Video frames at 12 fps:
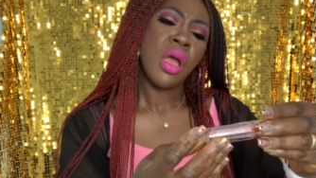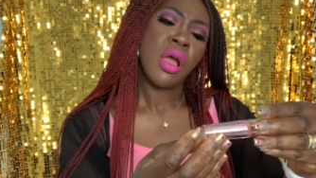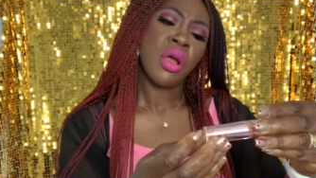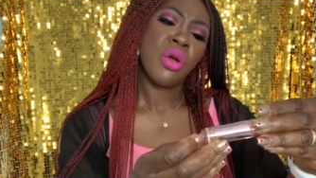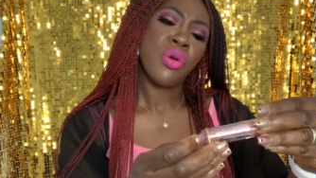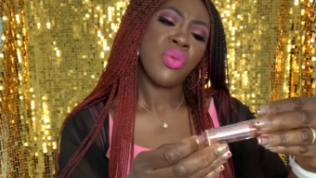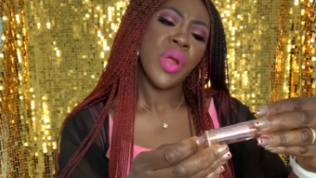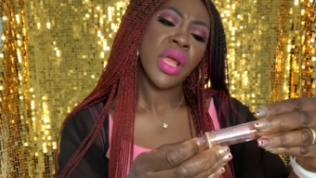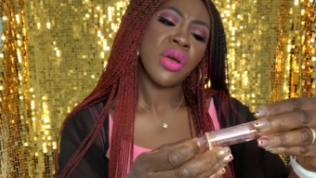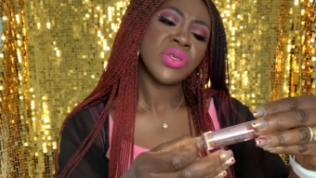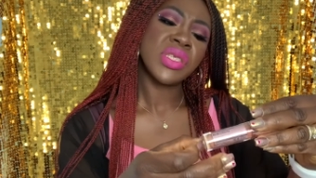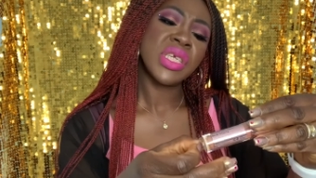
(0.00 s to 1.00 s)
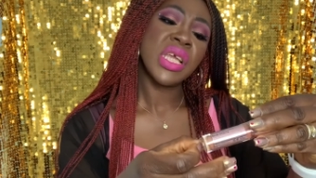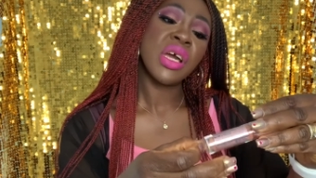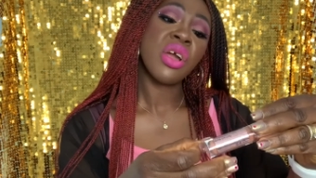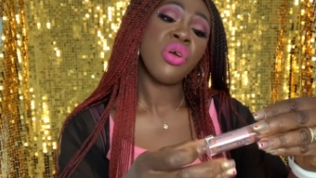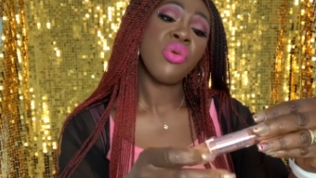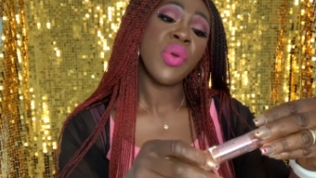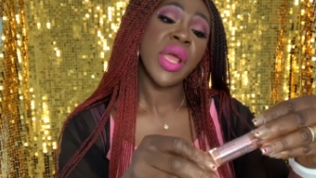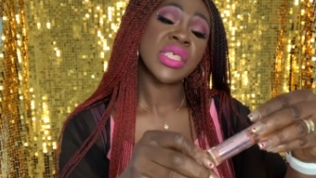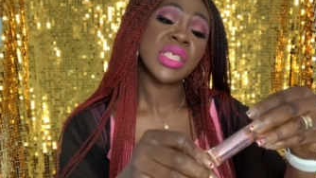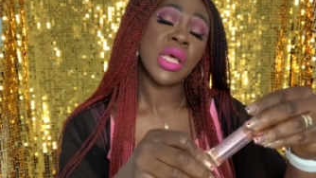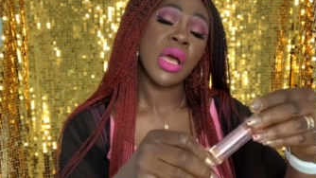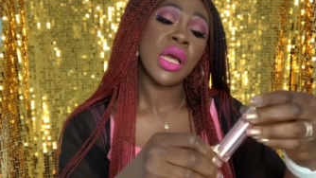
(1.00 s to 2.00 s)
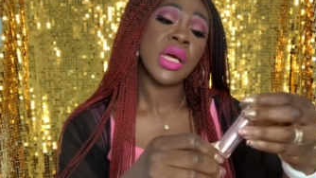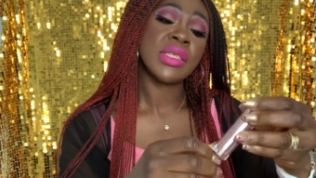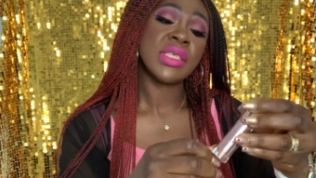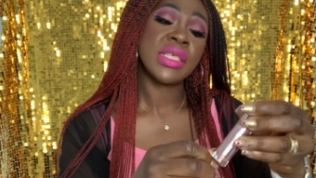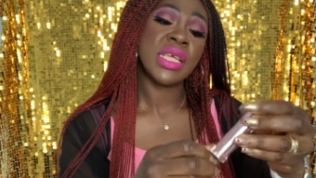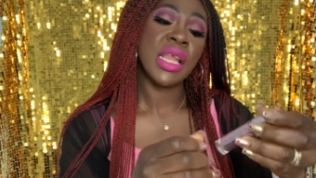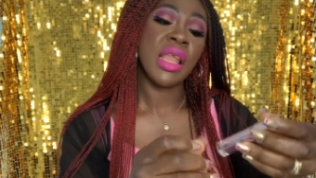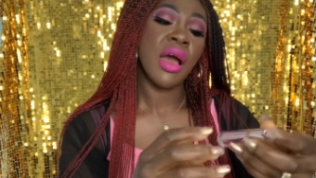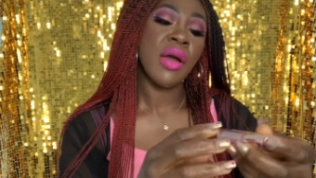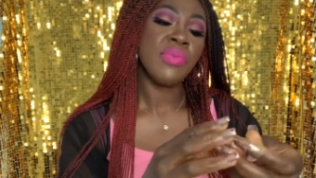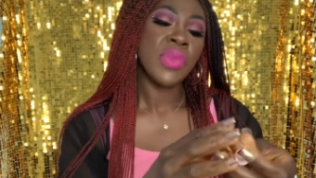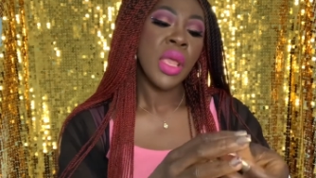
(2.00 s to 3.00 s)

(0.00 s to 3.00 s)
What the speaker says: concealer.